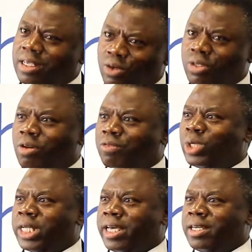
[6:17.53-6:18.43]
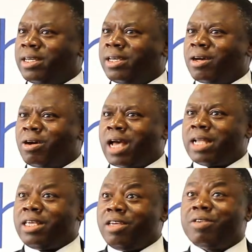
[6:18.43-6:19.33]
youth of today,
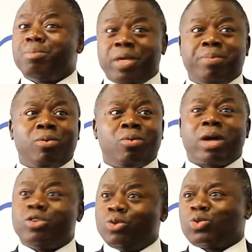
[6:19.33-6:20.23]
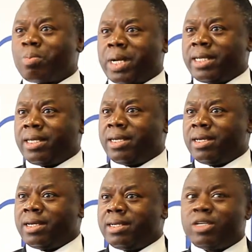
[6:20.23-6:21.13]
and even people who are used to money.
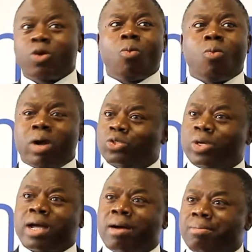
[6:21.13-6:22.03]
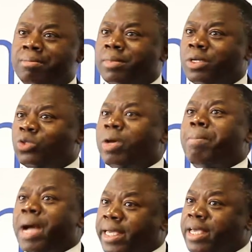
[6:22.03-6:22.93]
They don't want to come to a
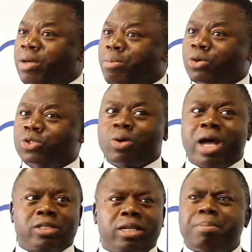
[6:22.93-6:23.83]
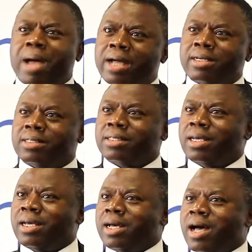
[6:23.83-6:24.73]
bank anymore. So actually banks
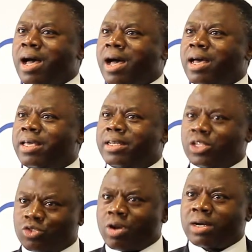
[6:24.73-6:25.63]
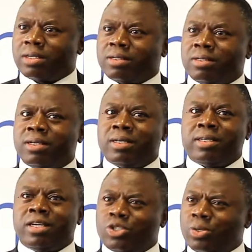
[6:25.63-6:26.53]
are in a struggle.
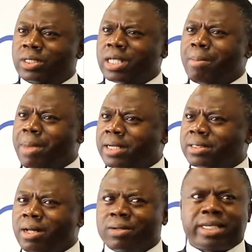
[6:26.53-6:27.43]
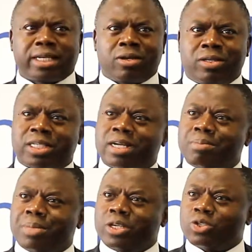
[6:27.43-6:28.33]
The issue is, are banks now technology
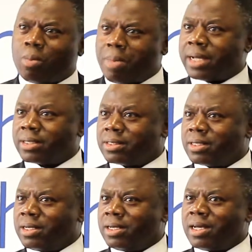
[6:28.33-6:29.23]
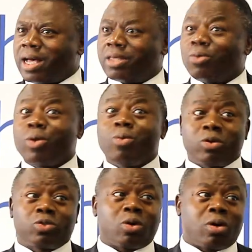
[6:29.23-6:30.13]
companies or banks? I think we
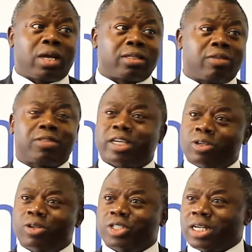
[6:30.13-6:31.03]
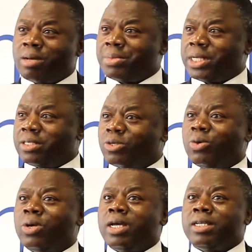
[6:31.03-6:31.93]
want to call ourselves technology companies.
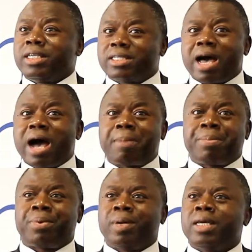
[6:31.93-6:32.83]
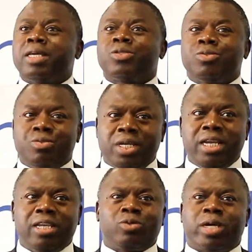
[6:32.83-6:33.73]
So this app is
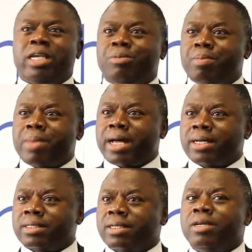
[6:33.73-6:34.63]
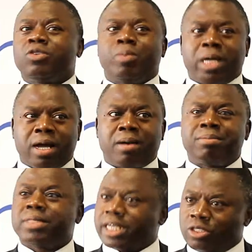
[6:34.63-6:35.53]
really to enable banks to
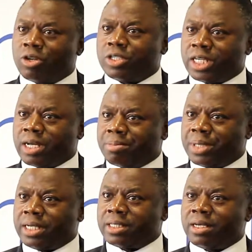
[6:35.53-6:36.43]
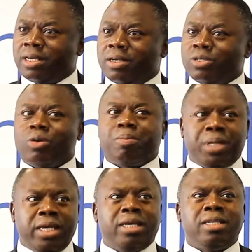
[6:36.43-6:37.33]
become technology companies. So
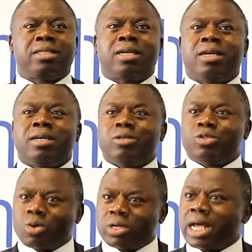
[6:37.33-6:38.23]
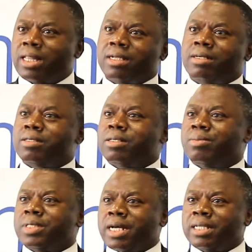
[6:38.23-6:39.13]
please draw the
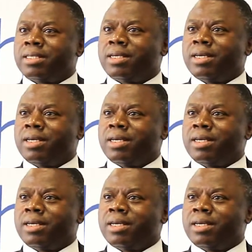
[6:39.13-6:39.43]
algorithms that